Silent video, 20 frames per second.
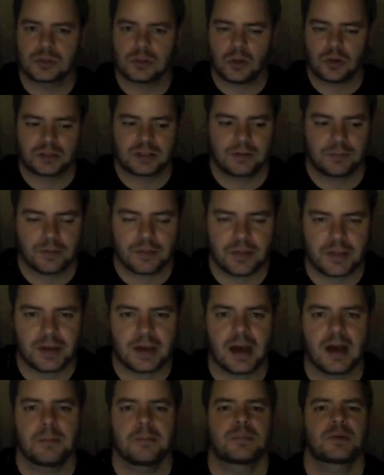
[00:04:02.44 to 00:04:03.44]
locked everything
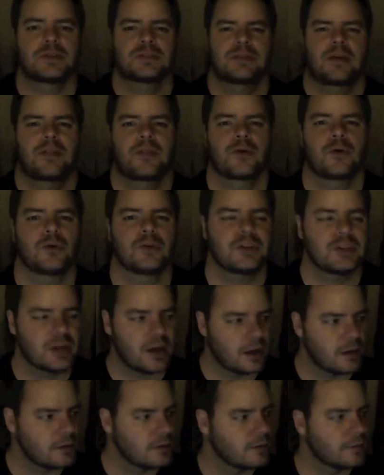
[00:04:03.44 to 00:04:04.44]
up, because they thought, you
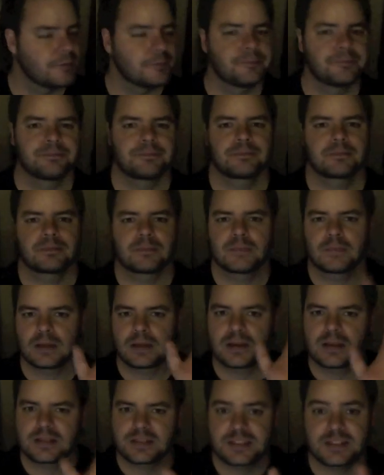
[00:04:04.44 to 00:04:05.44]

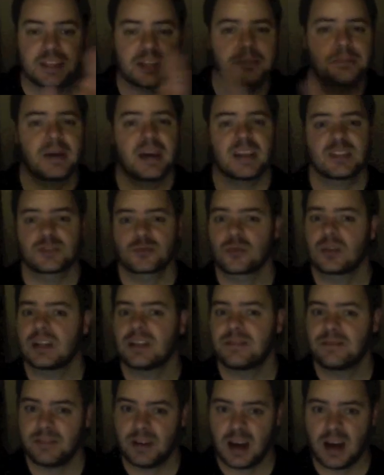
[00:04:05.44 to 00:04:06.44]
know, Stickman's really
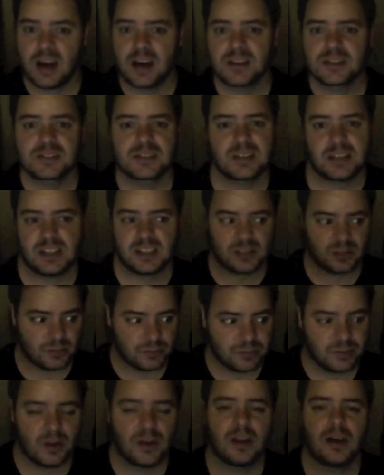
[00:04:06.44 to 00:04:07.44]
fast, he can
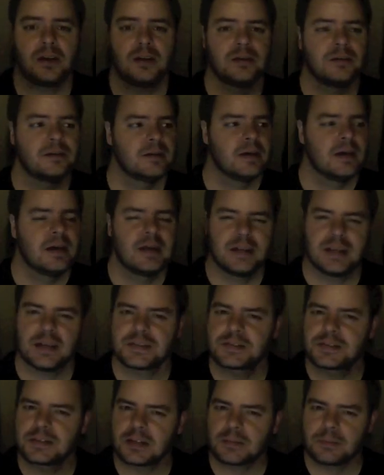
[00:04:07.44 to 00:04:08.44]
follow. Now,
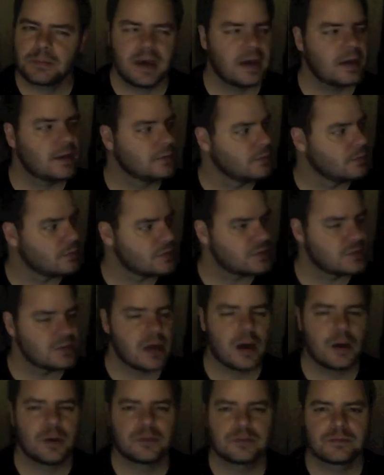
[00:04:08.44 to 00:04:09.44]
Stickman is
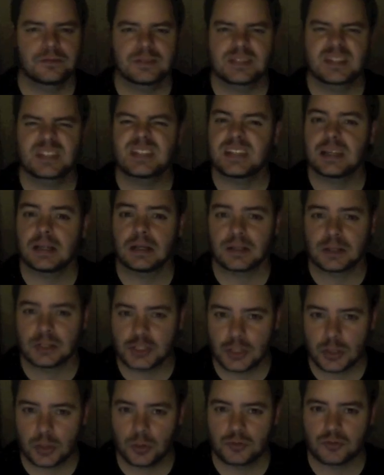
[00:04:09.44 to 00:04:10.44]
known for stealing
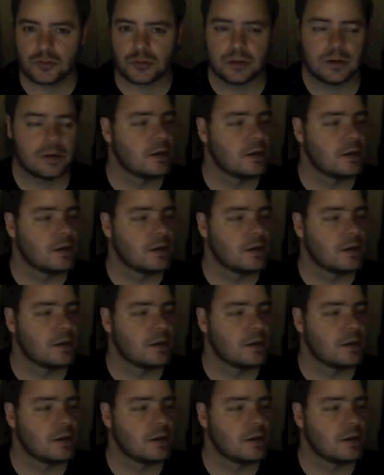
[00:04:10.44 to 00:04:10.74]
children.